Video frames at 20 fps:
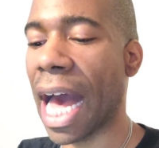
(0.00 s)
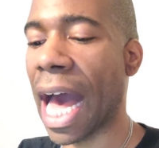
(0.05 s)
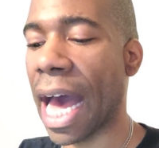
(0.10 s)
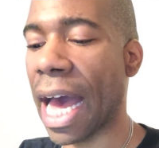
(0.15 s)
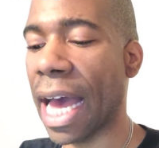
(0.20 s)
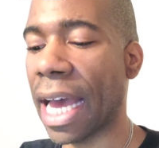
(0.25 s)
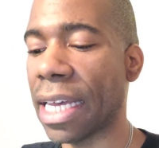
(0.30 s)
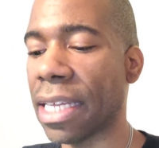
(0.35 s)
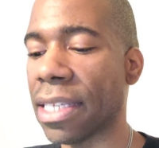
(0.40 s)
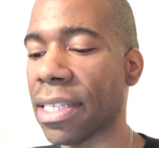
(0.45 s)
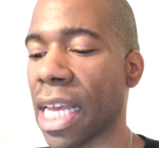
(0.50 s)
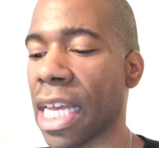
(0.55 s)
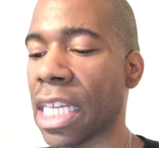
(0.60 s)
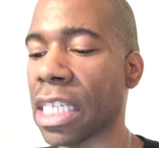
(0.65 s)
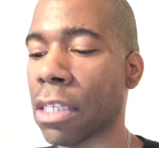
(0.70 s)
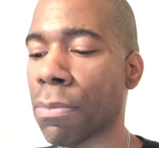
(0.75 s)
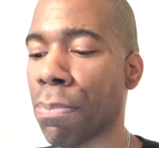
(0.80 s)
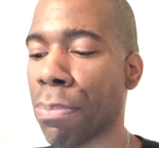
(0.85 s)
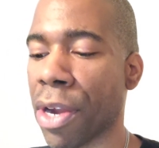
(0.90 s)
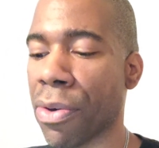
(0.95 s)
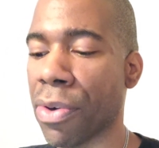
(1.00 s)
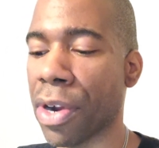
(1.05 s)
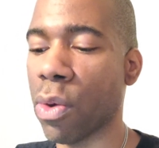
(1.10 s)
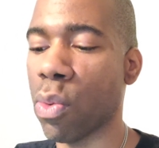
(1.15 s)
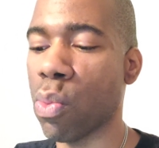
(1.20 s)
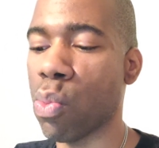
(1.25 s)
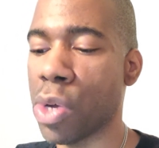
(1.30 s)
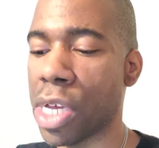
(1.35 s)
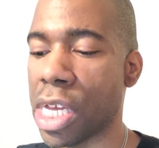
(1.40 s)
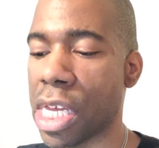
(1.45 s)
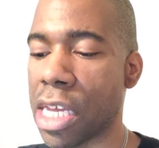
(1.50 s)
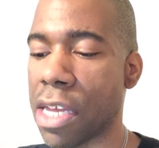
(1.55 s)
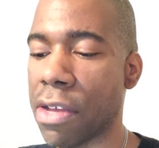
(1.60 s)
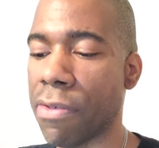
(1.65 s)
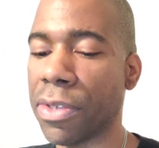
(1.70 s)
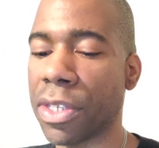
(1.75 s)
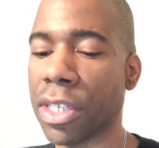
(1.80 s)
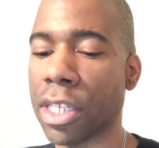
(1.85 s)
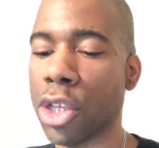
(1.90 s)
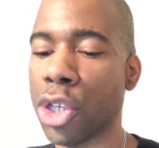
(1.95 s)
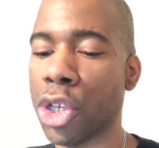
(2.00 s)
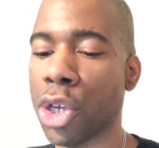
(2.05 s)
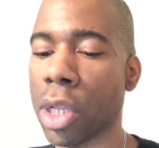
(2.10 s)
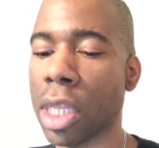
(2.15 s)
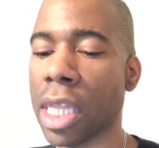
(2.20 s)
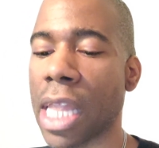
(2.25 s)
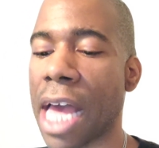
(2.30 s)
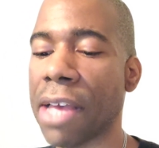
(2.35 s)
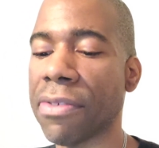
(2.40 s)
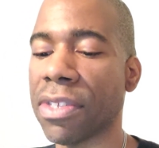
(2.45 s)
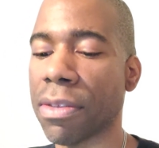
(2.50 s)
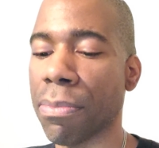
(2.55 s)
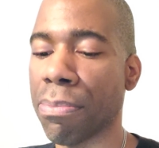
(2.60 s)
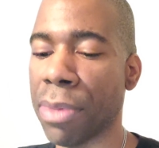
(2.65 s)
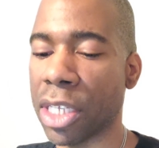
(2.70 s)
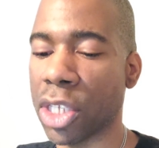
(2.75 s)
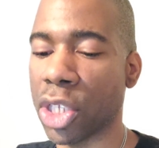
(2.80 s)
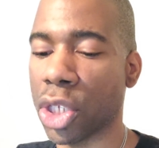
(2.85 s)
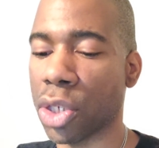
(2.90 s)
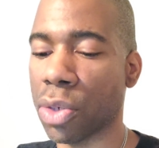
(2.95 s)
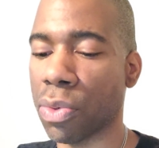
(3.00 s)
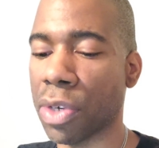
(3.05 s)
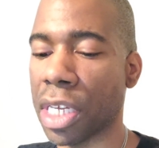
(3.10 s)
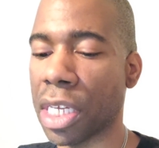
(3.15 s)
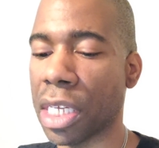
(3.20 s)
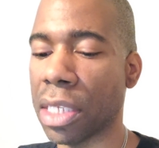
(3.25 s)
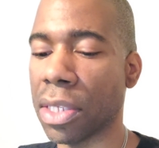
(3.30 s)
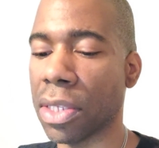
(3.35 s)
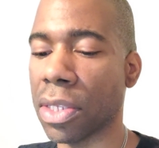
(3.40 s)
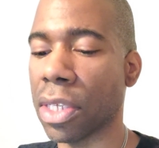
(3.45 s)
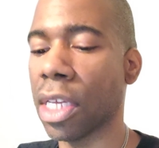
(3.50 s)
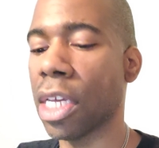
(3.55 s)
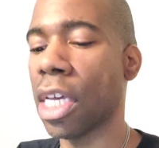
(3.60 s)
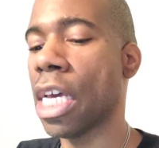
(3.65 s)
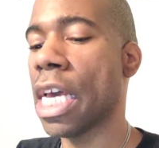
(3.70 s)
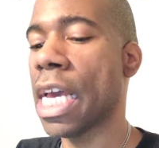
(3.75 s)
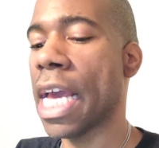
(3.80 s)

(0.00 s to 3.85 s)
eyes as spirit weaves your life's mysteries